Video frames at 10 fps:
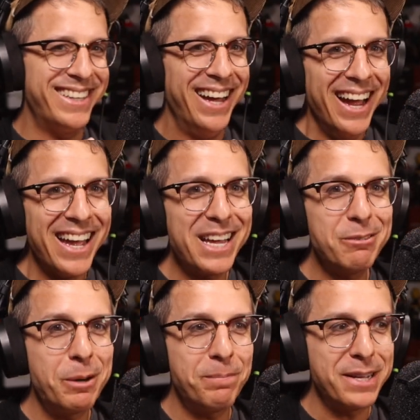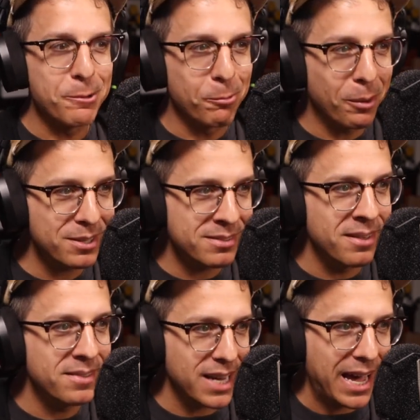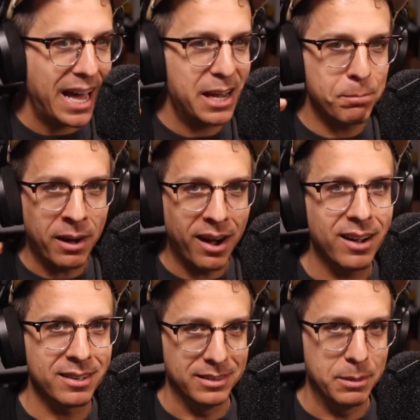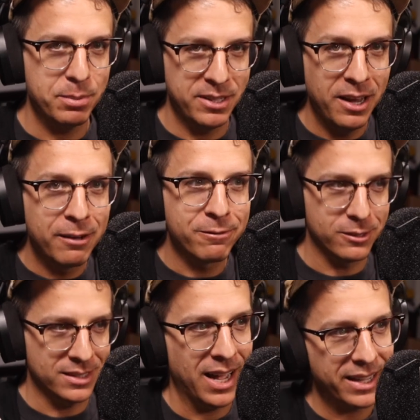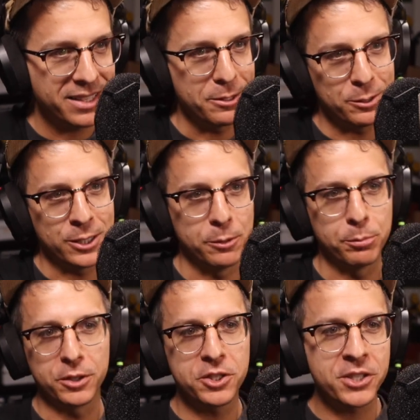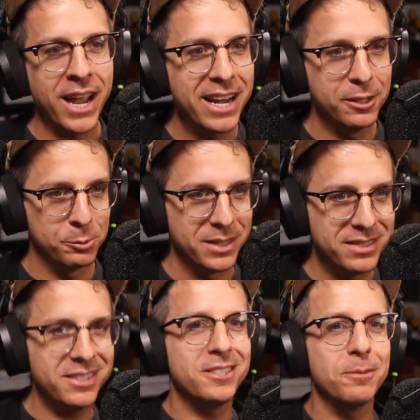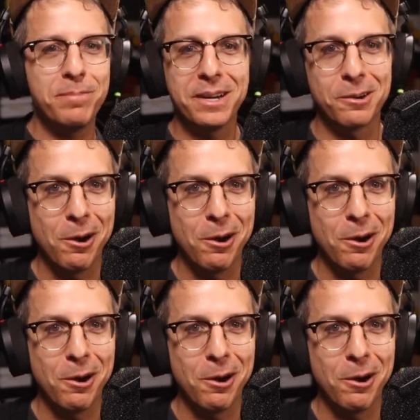it would be worse than the adpocalypse for tech YouTubers. Channels would disappear